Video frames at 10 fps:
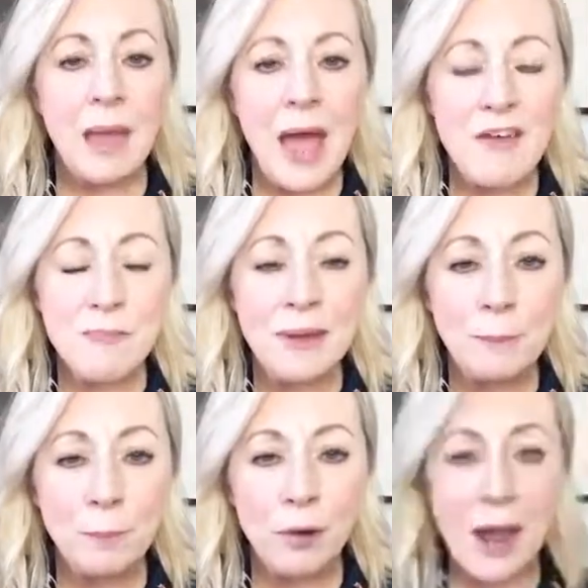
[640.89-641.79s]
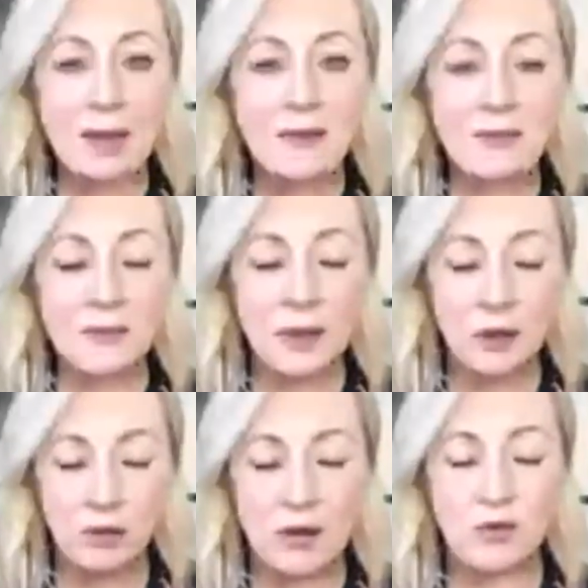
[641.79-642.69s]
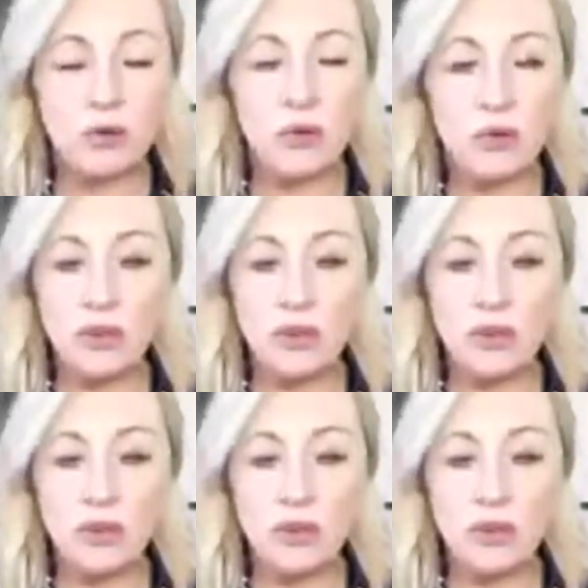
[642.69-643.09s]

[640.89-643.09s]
I've been in practice in gratitude.